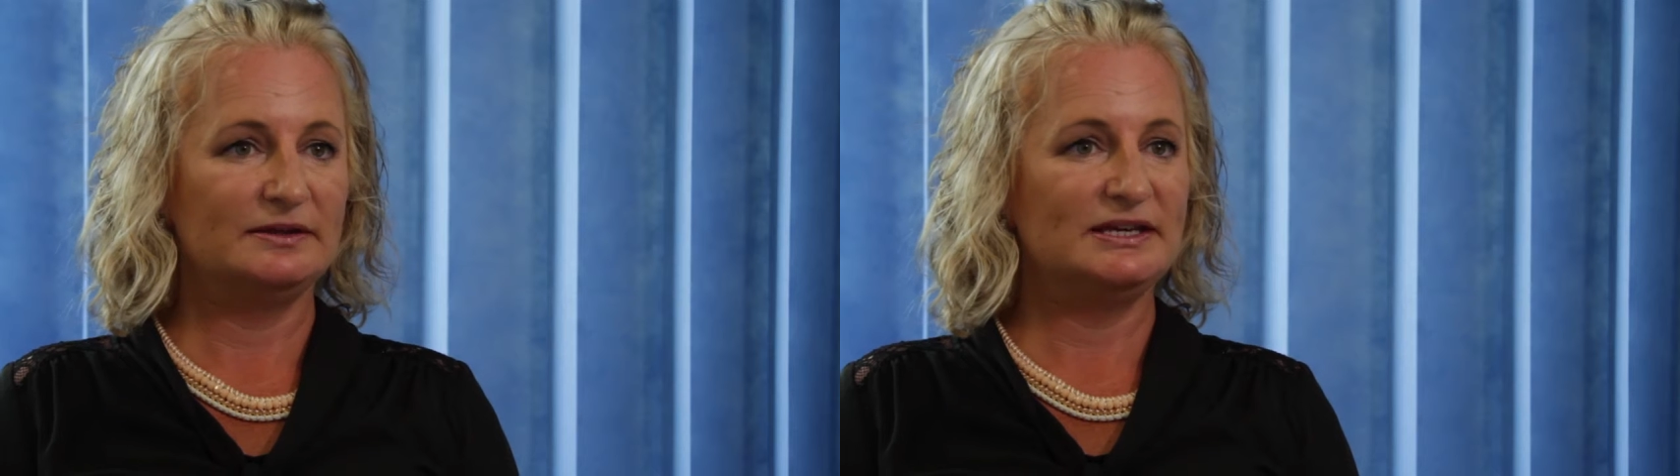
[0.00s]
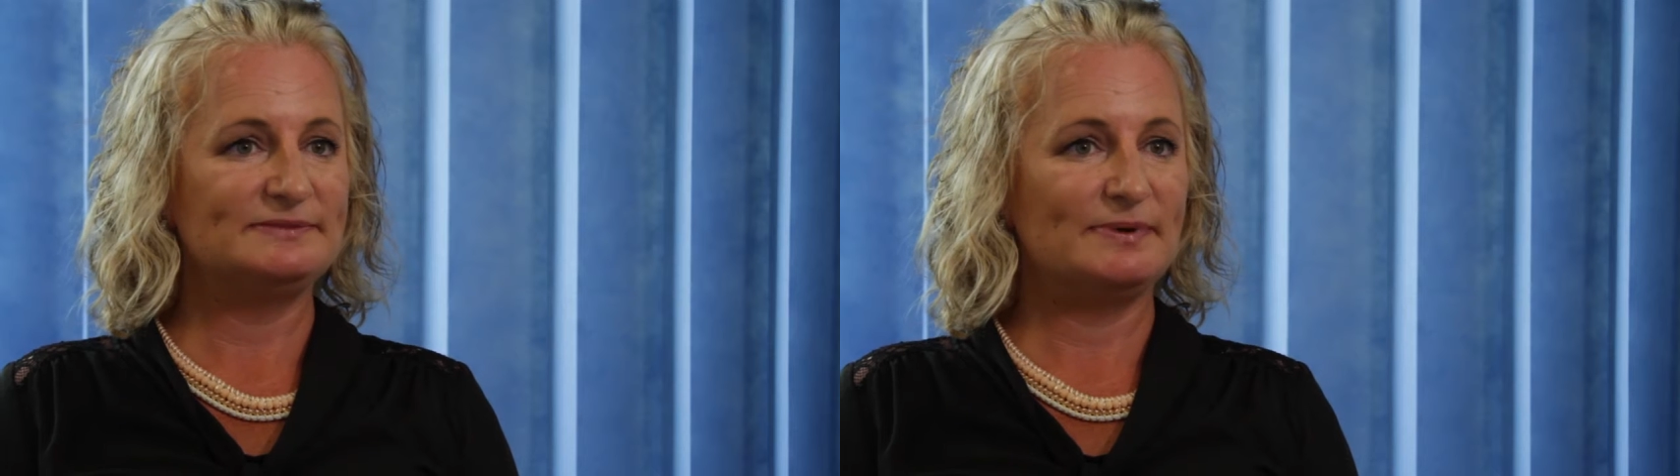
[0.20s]

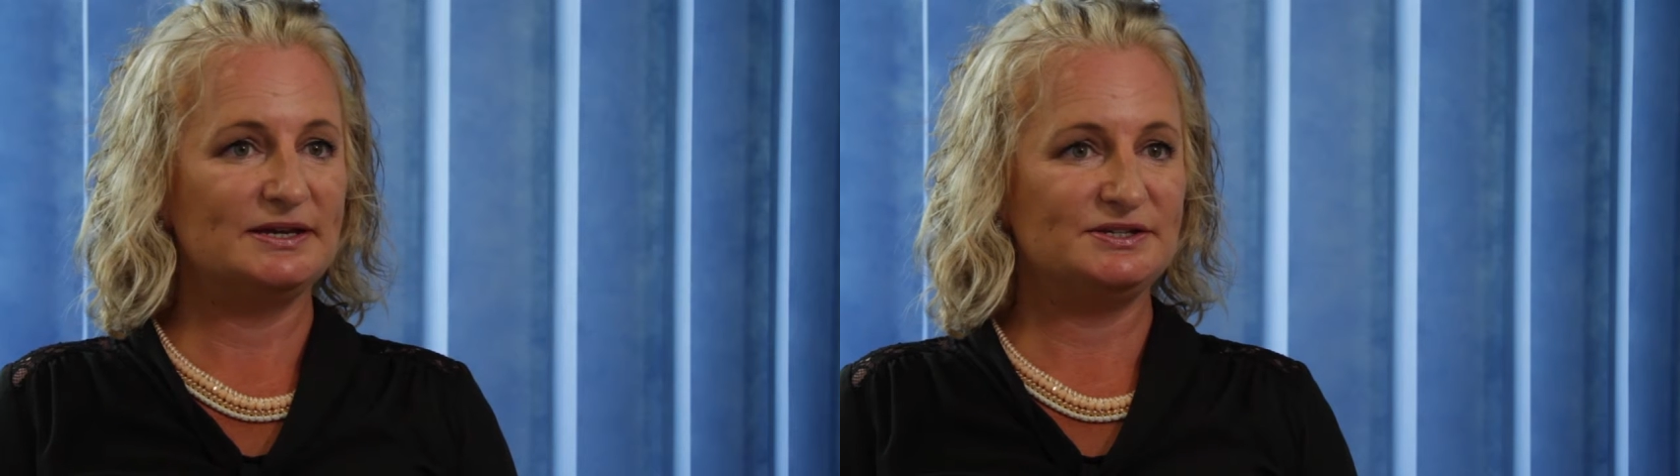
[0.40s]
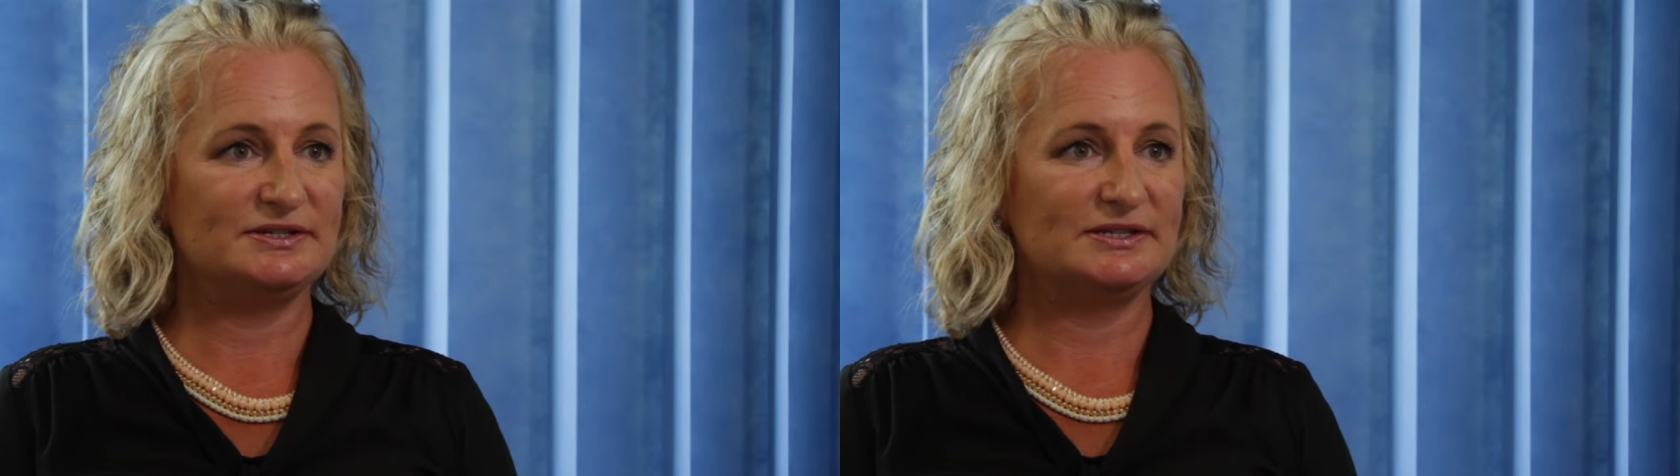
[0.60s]
These
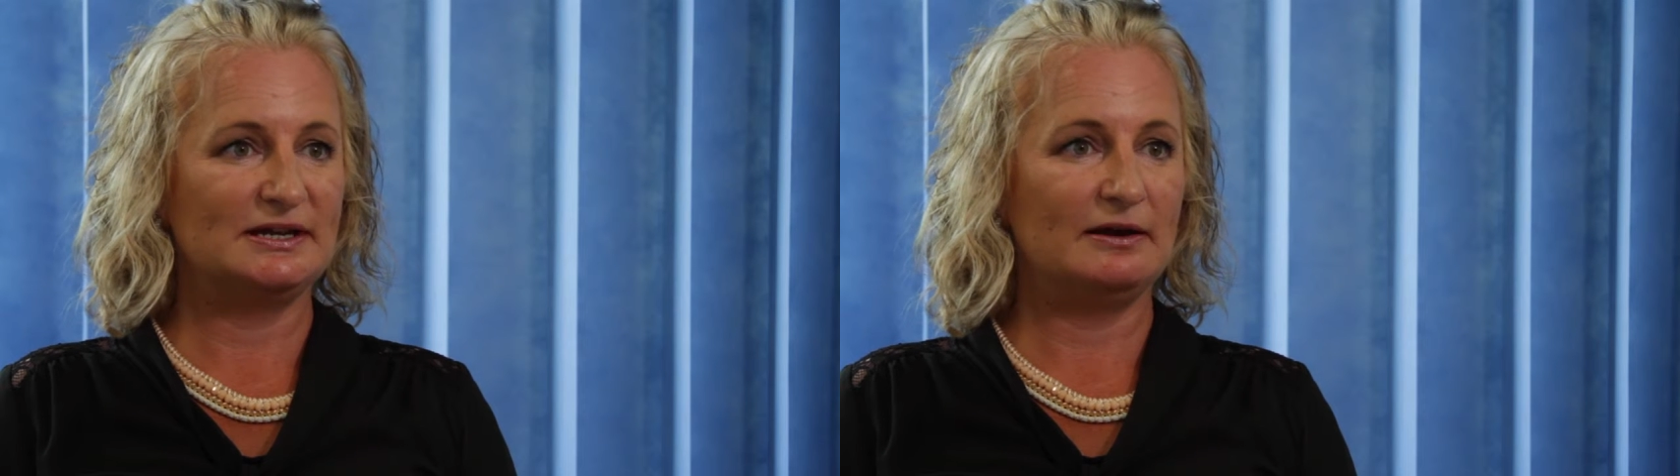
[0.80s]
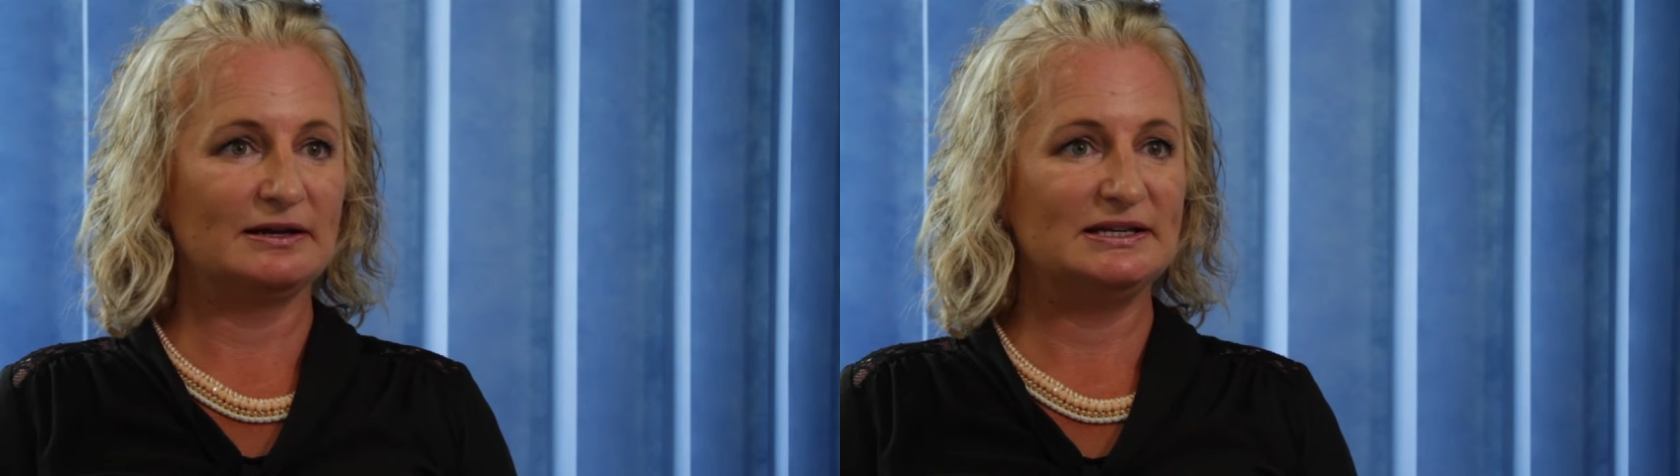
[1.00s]
patients are
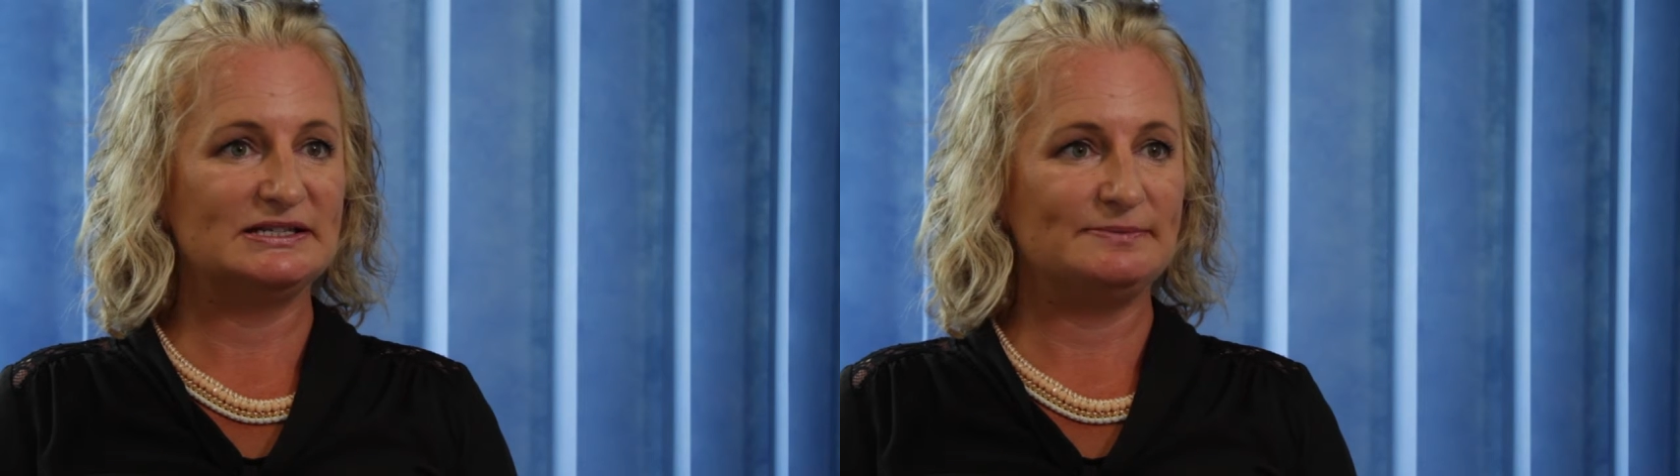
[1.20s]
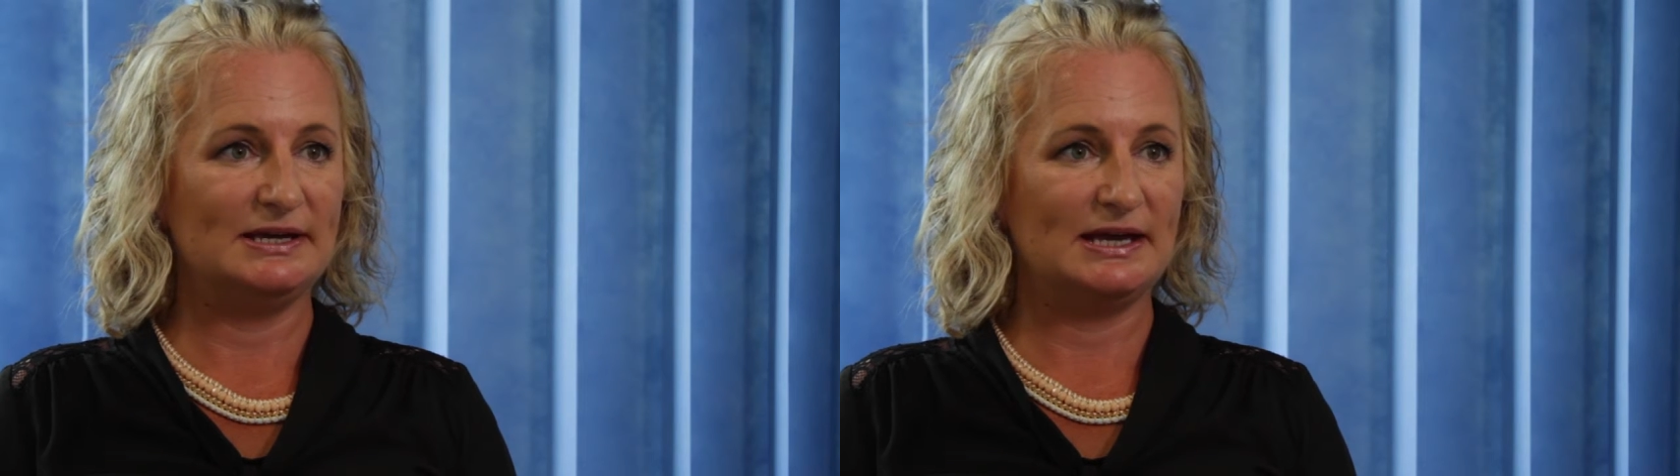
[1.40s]
likely
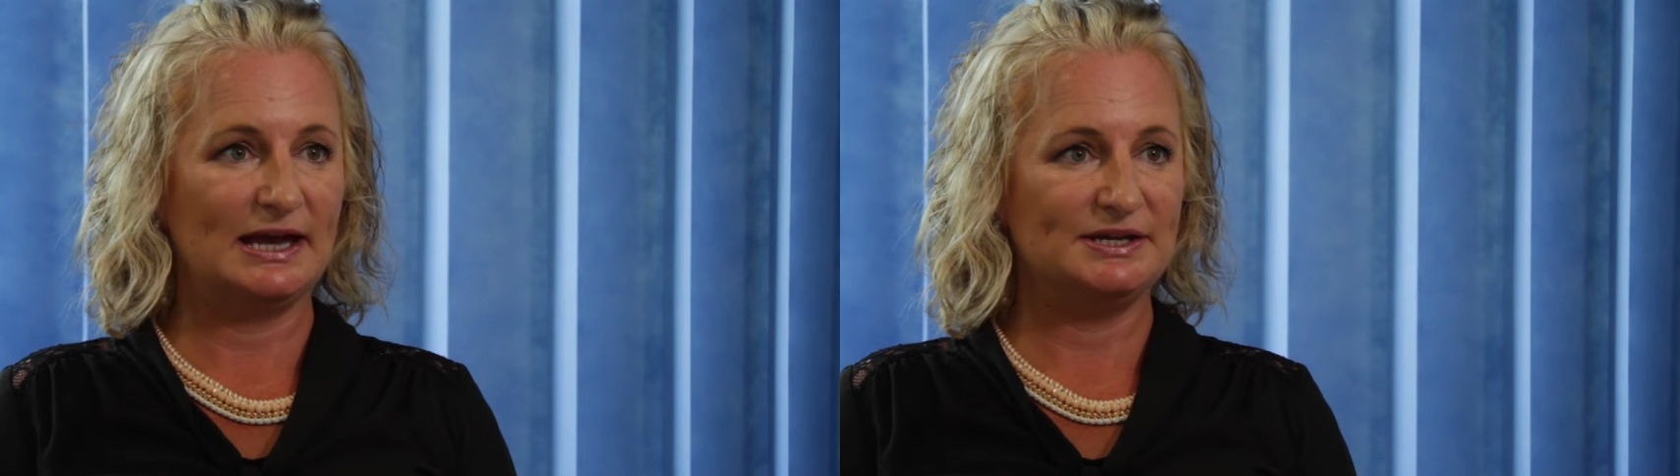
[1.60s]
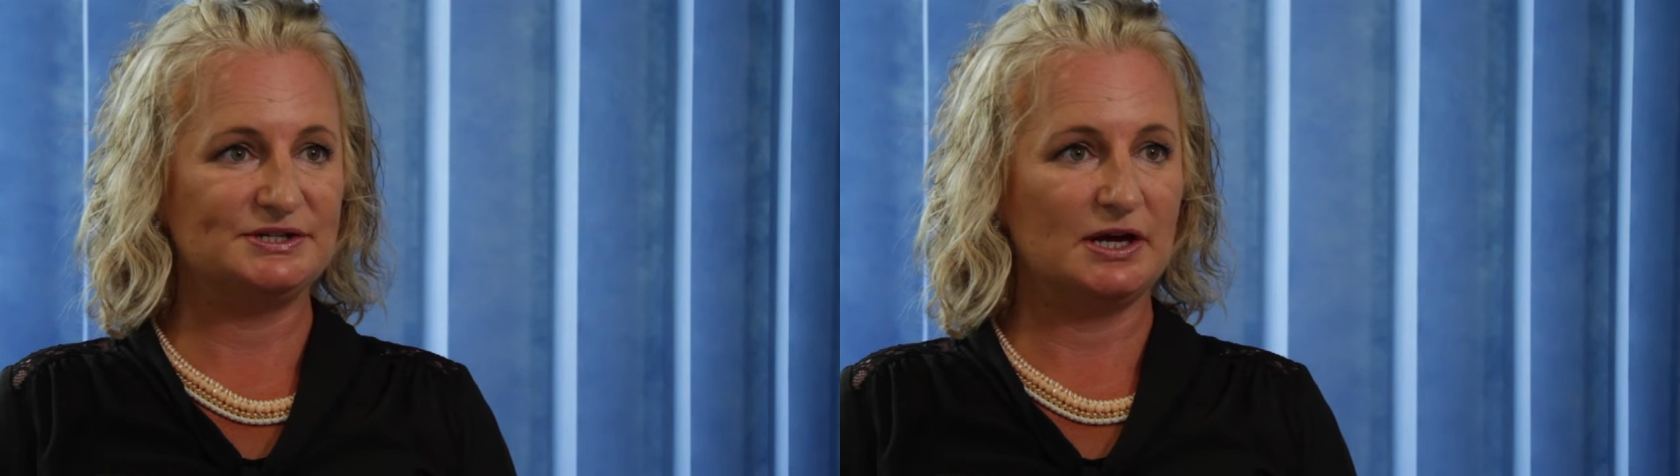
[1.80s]
to be aged